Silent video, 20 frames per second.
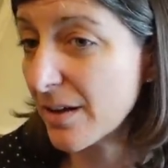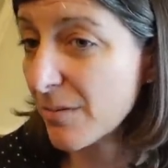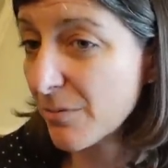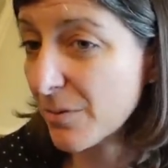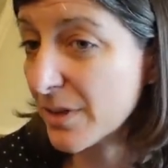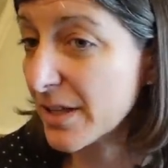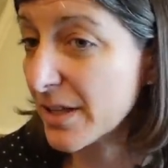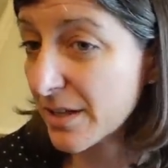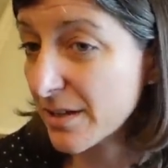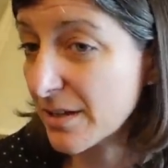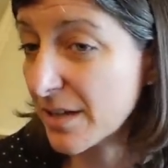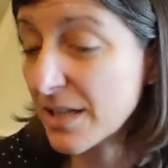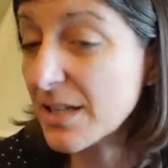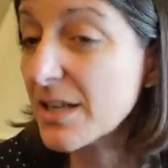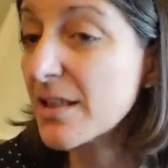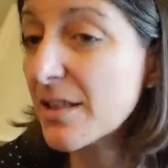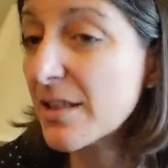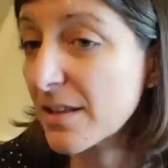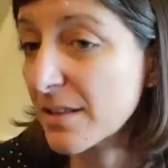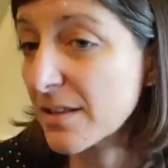really
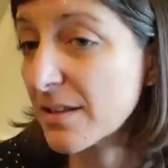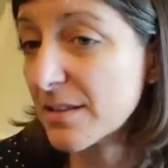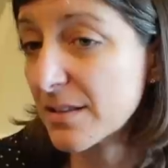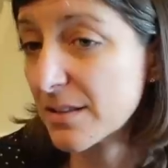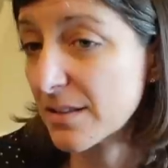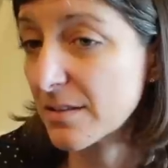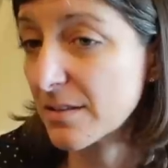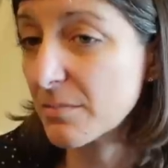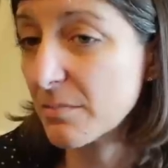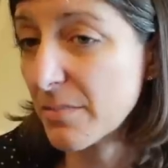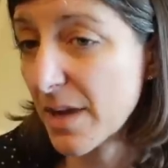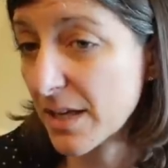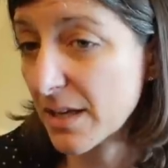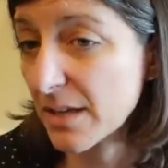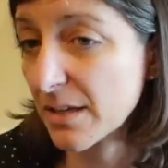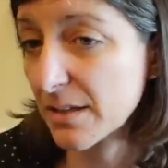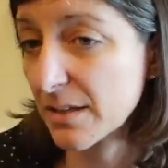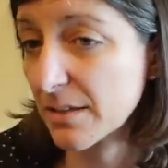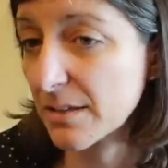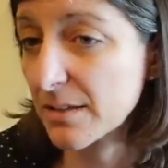anything that's
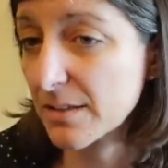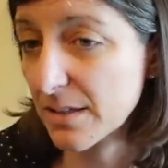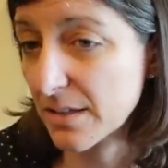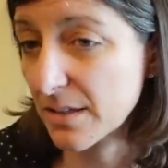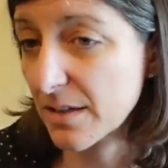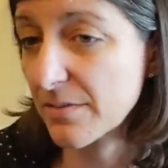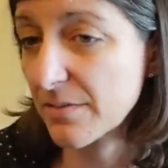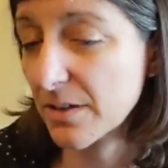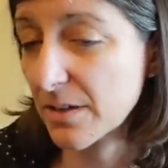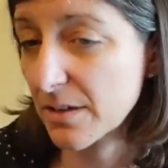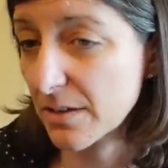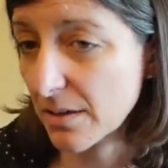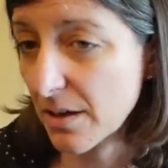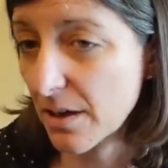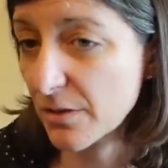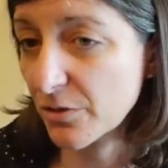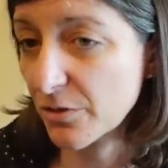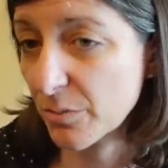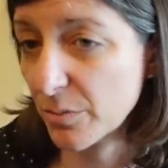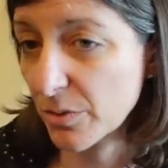making a significant
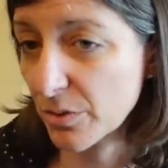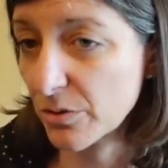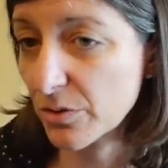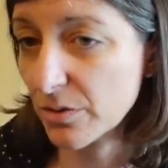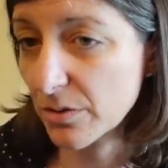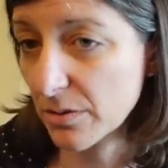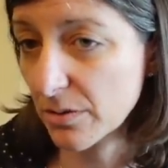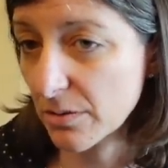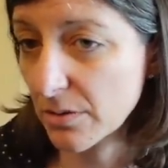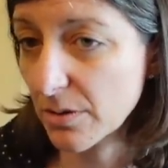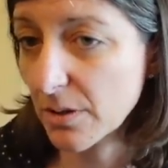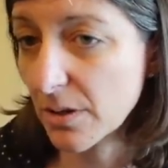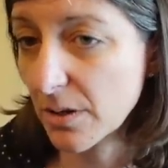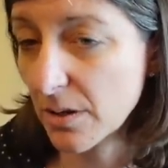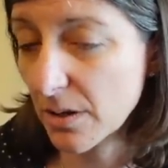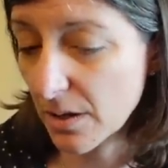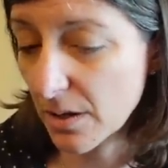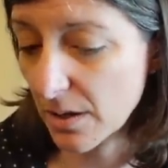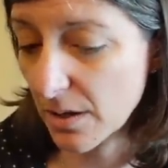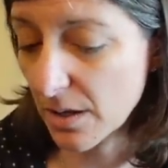contribution
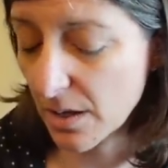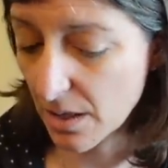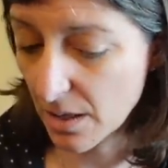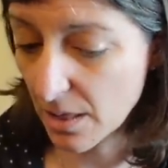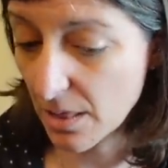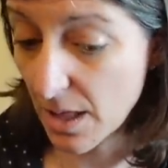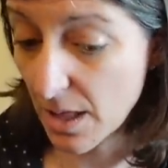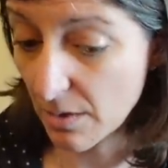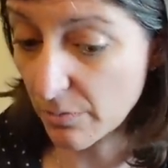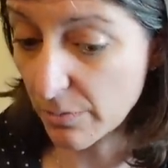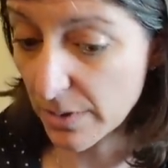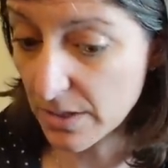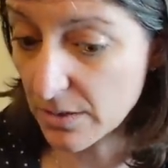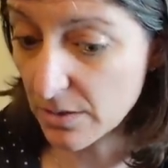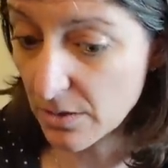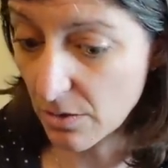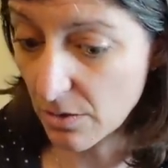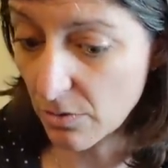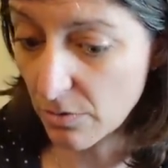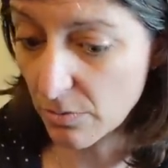in that
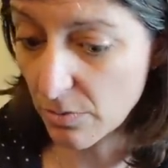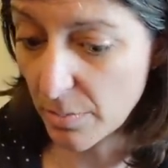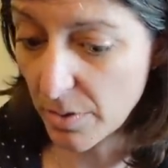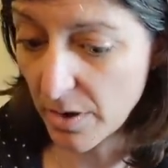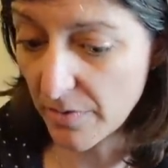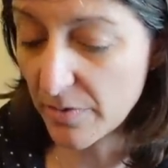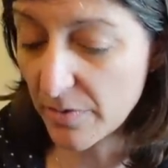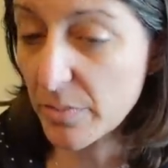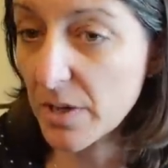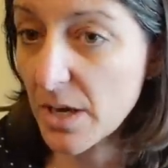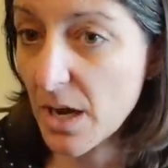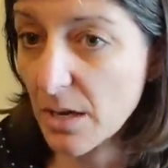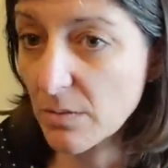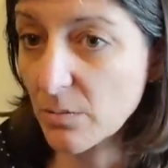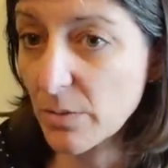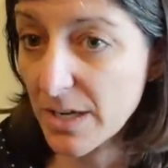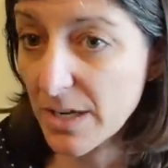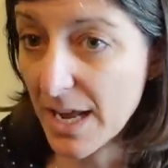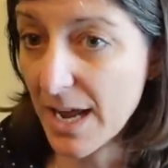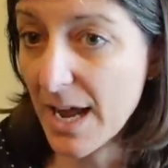window above and beyond
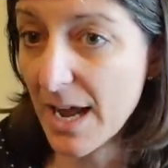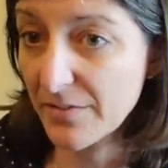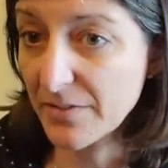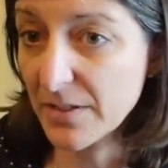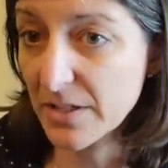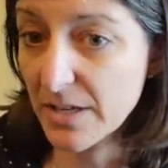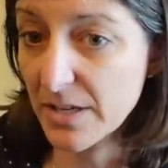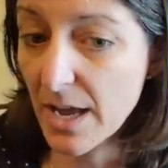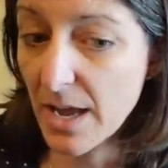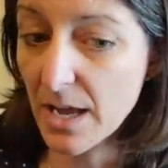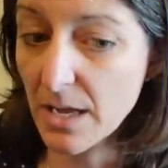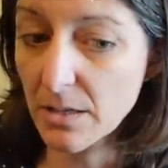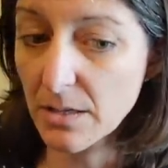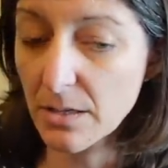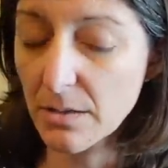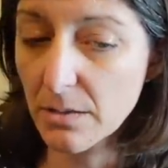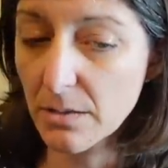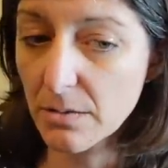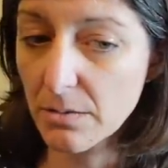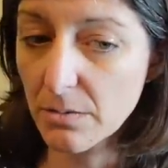what I have
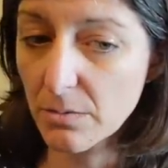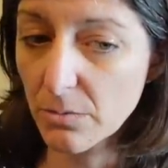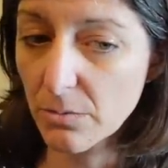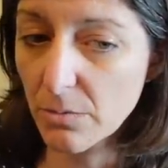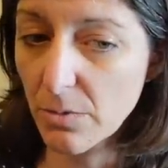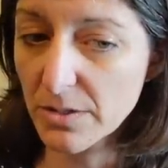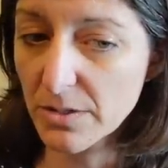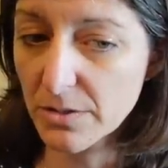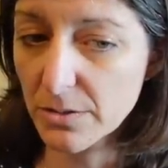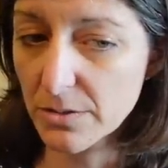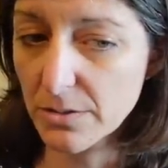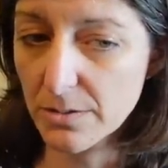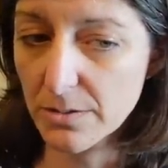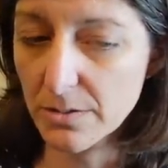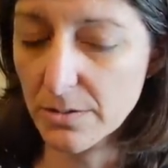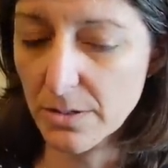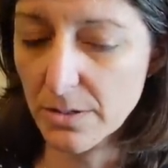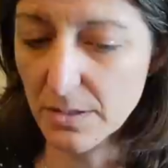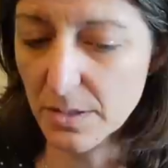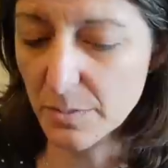today. And
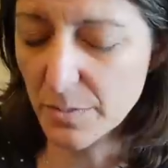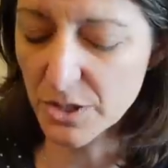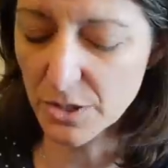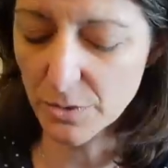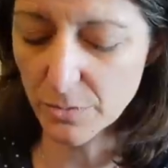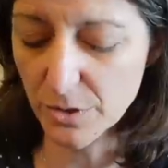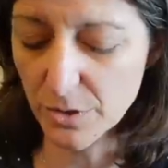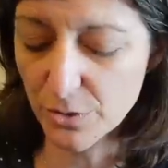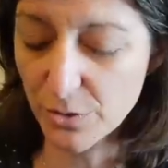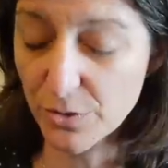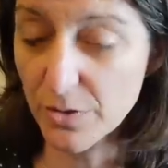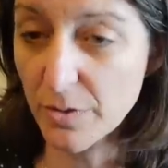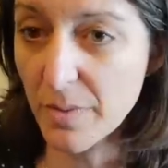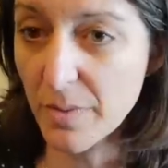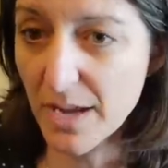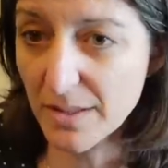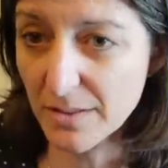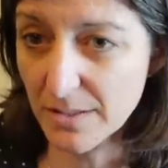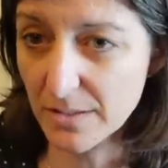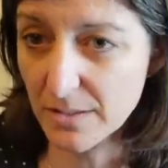especially when you do the
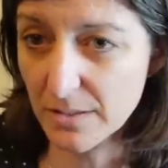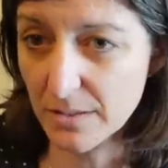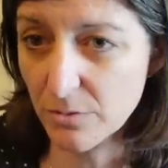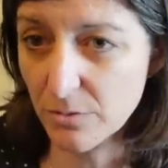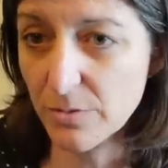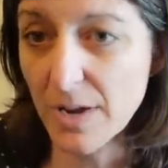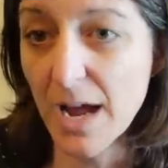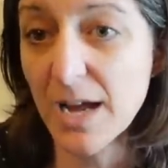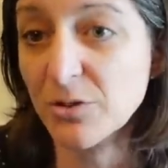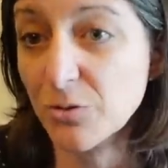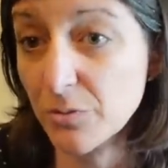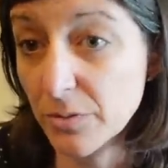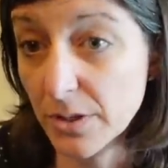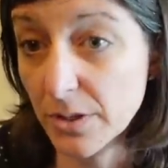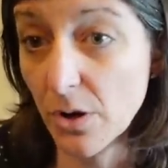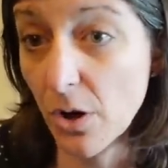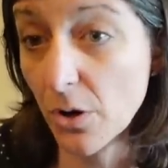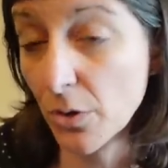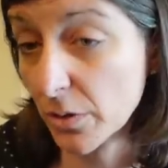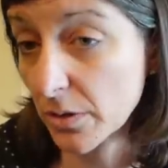math, because you
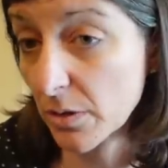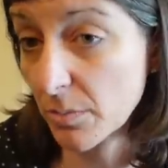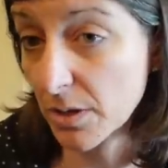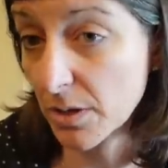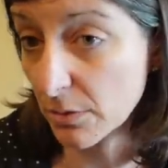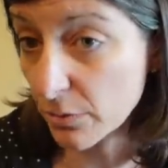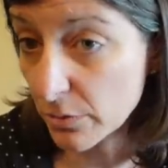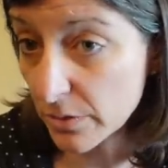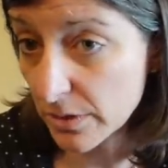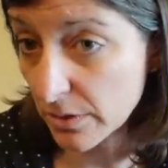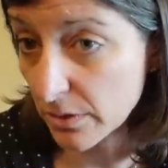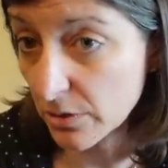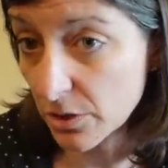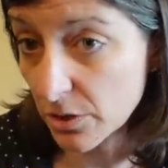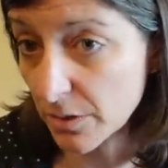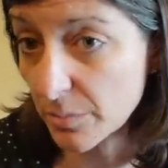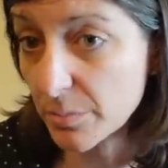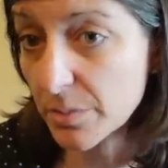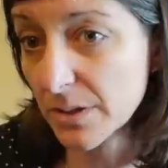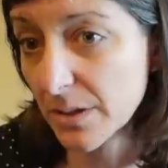naturally are going to be losing
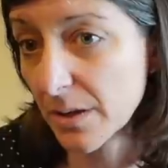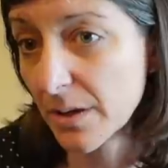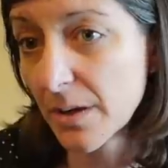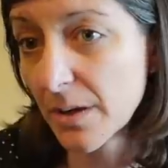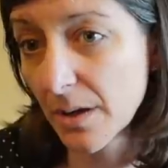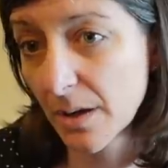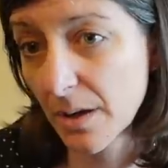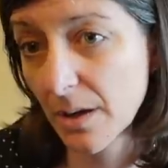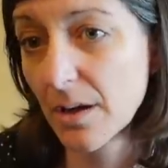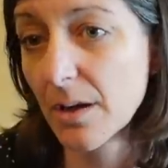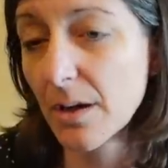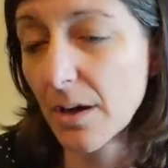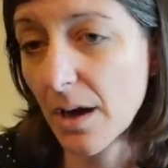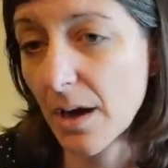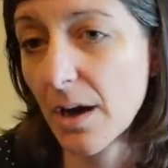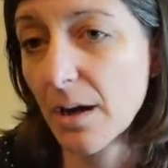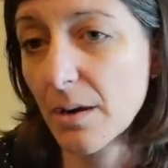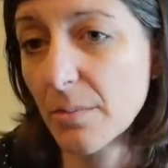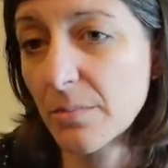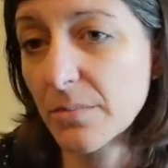ships
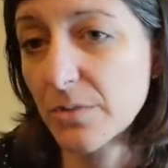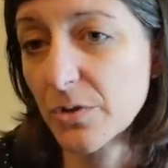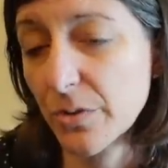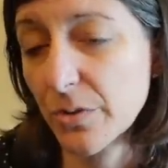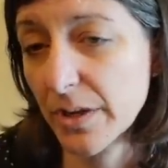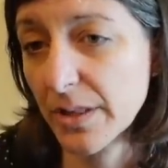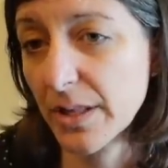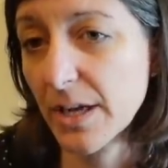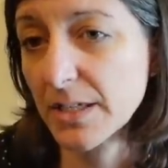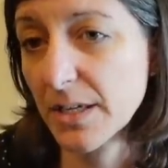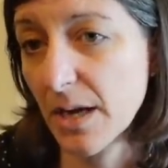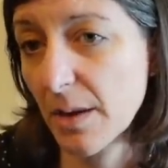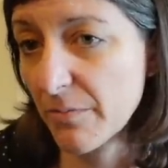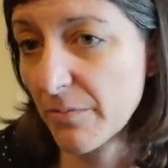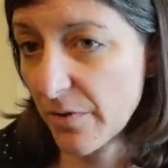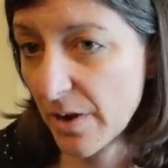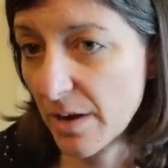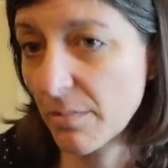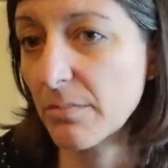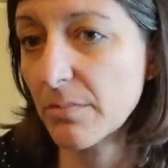during that time
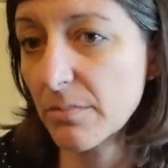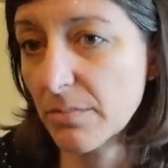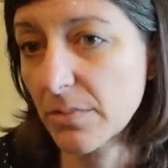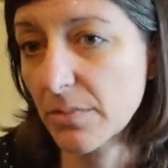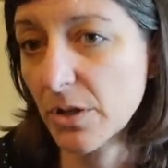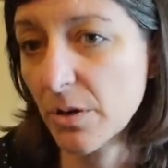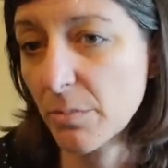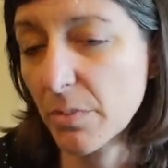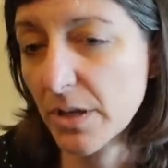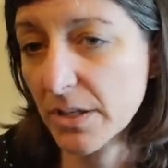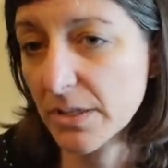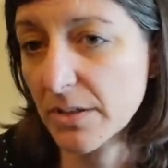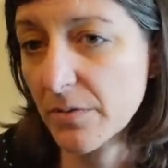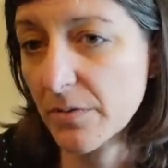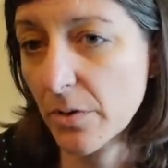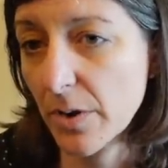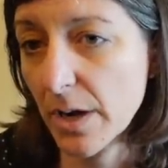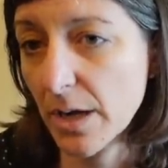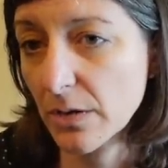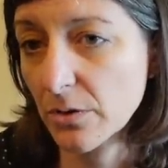frame, you know, because of
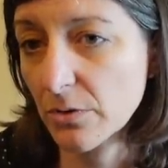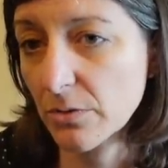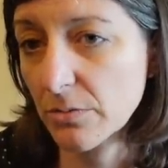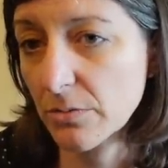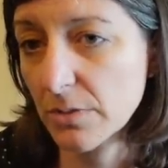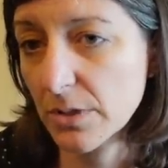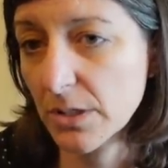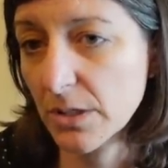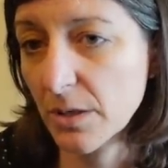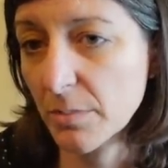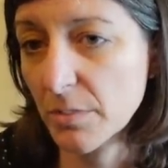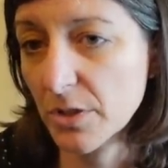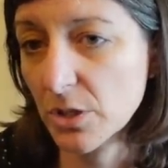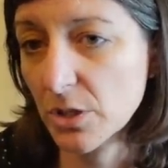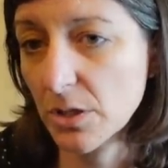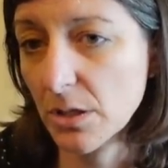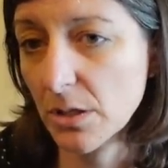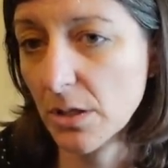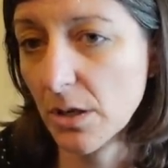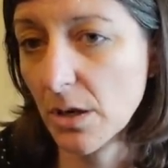their age or
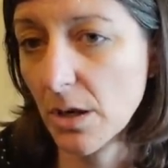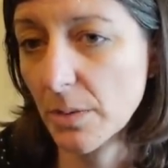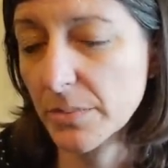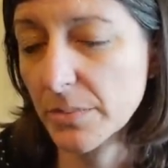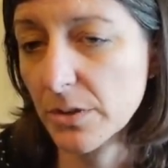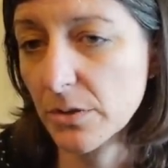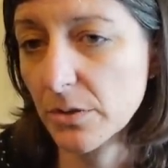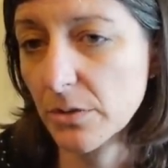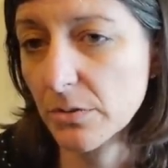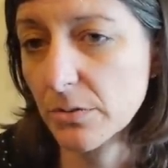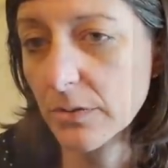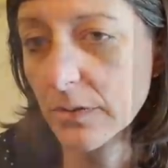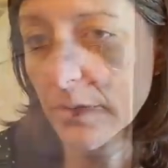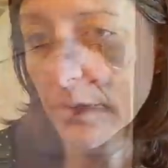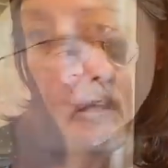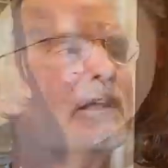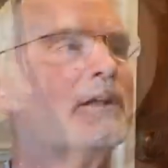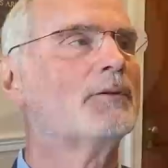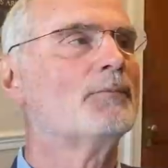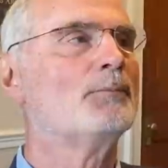decommissioning that comes due. So.
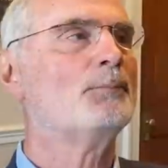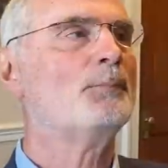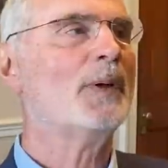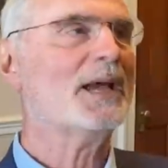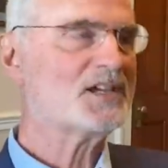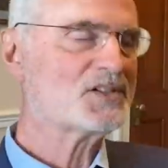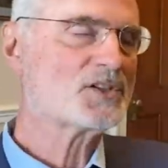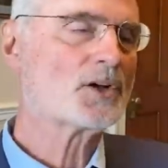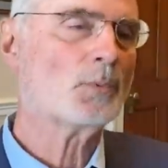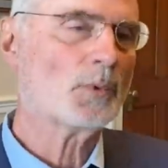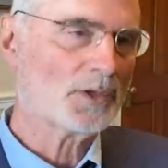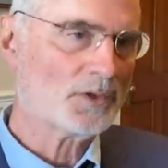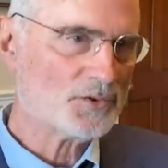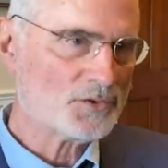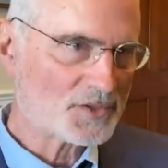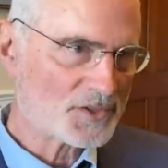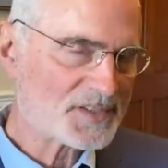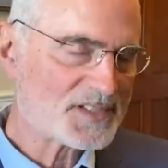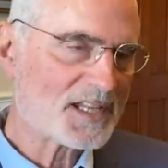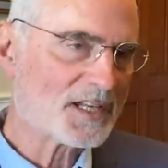Based on what you
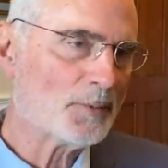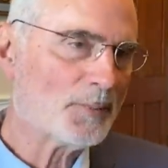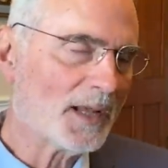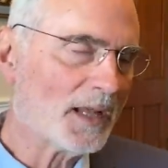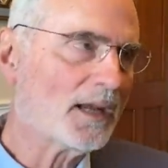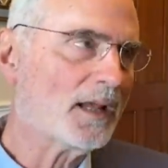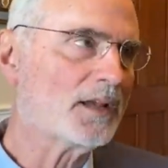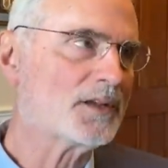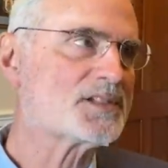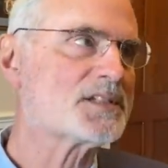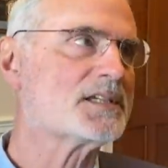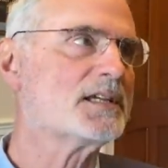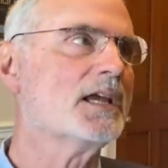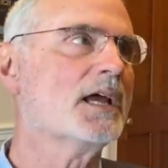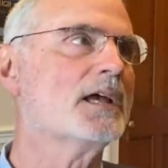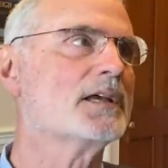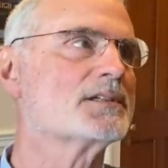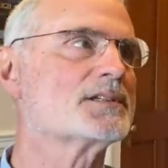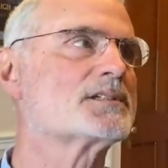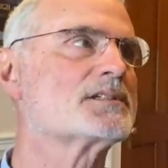just said about
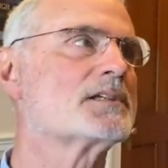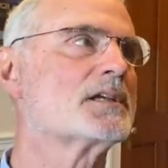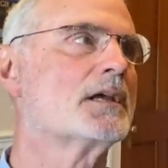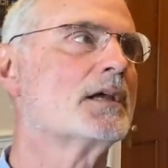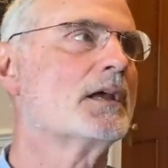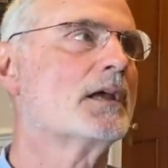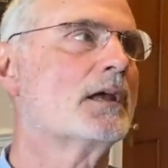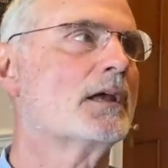LCS,